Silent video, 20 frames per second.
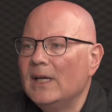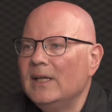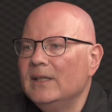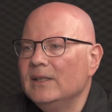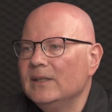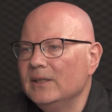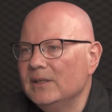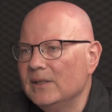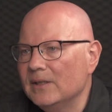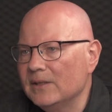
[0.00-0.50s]

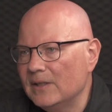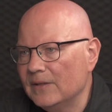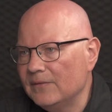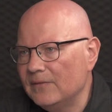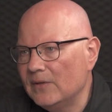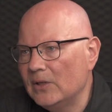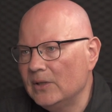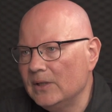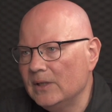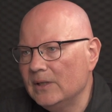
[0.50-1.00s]
And this is a
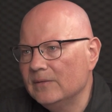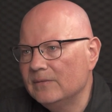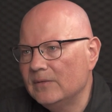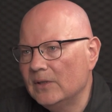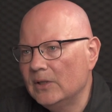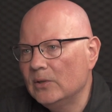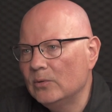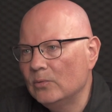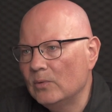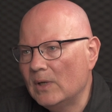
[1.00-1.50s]
very,
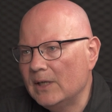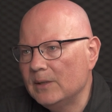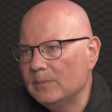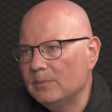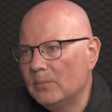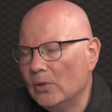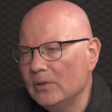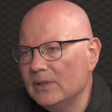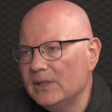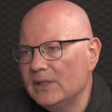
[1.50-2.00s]
very right
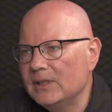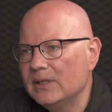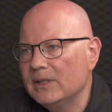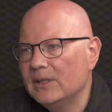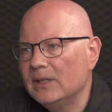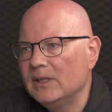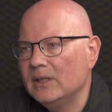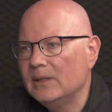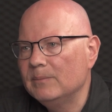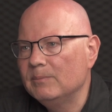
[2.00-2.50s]

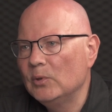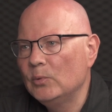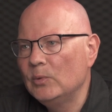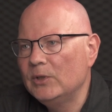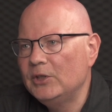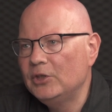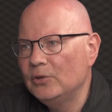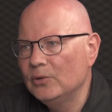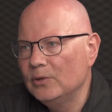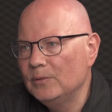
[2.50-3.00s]
policy, which
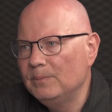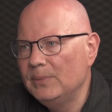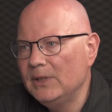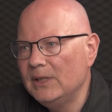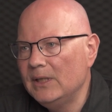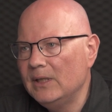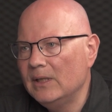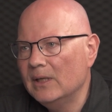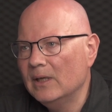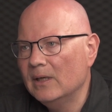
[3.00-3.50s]
should
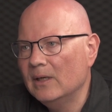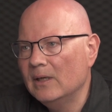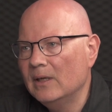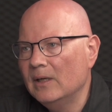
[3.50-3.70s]
be